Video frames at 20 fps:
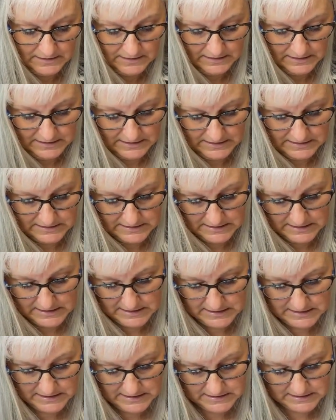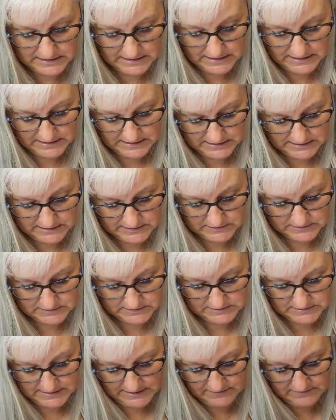And then
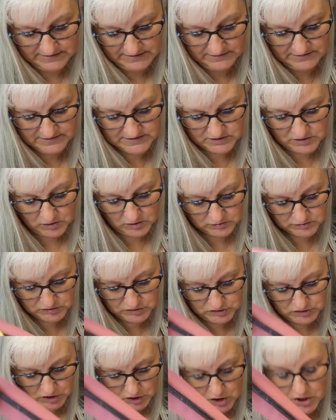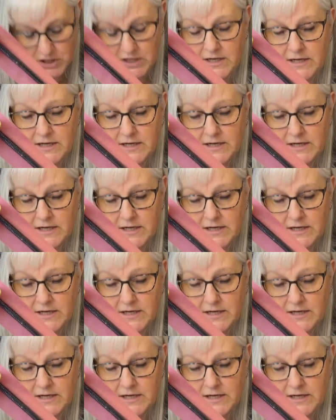down here it's called Dark